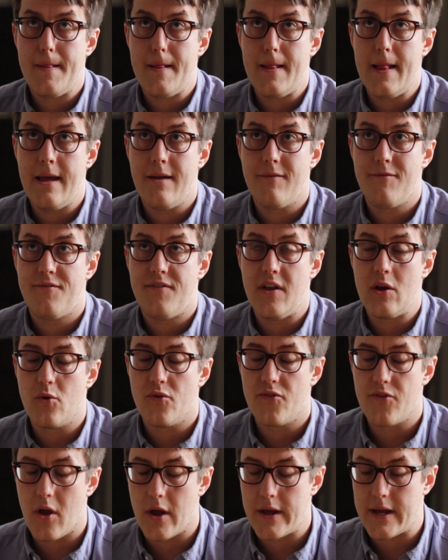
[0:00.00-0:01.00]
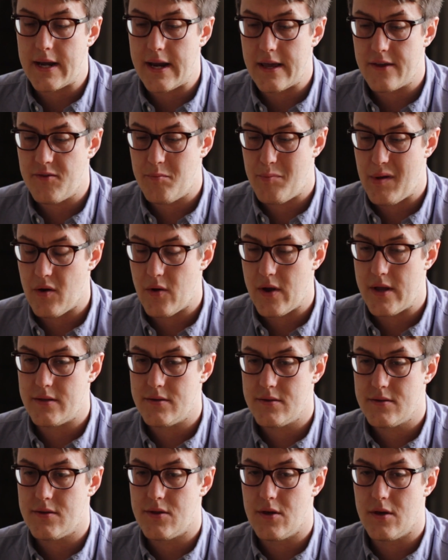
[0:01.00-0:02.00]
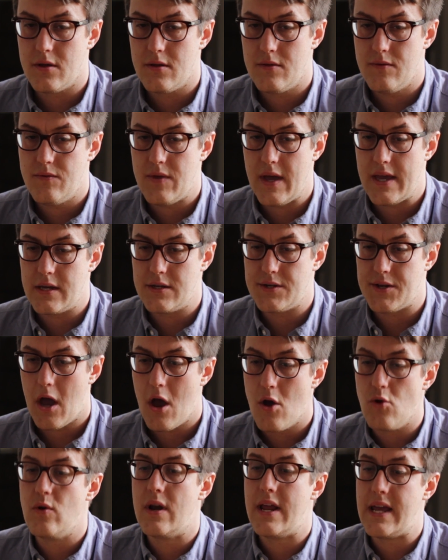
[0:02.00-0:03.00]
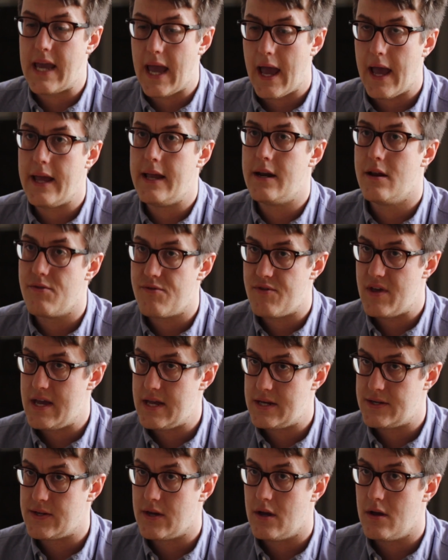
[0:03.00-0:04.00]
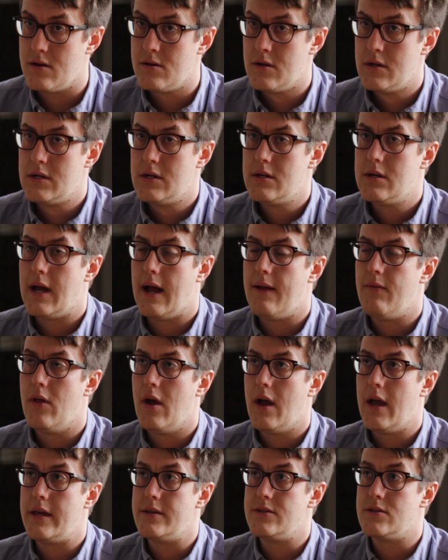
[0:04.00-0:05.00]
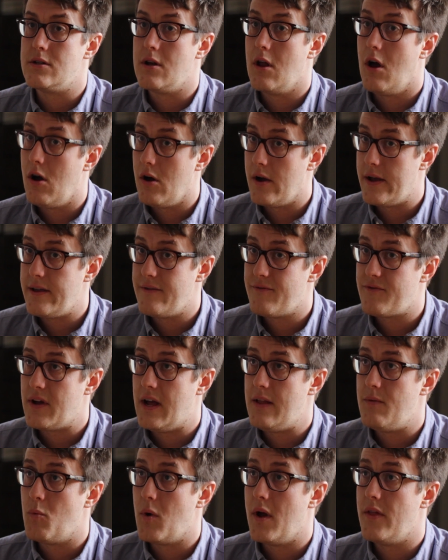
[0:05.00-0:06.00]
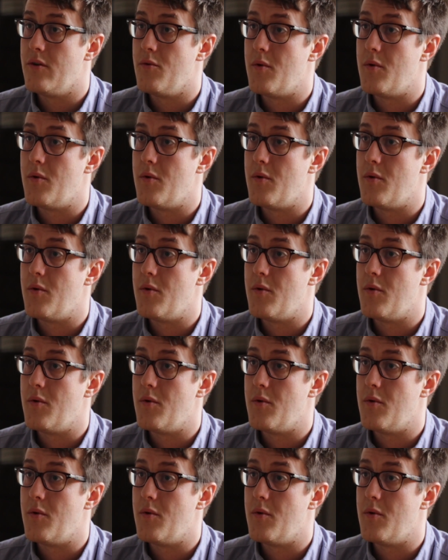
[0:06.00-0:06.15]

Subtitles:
it feels like an experience that they could only get in a theatre and that is live, and where the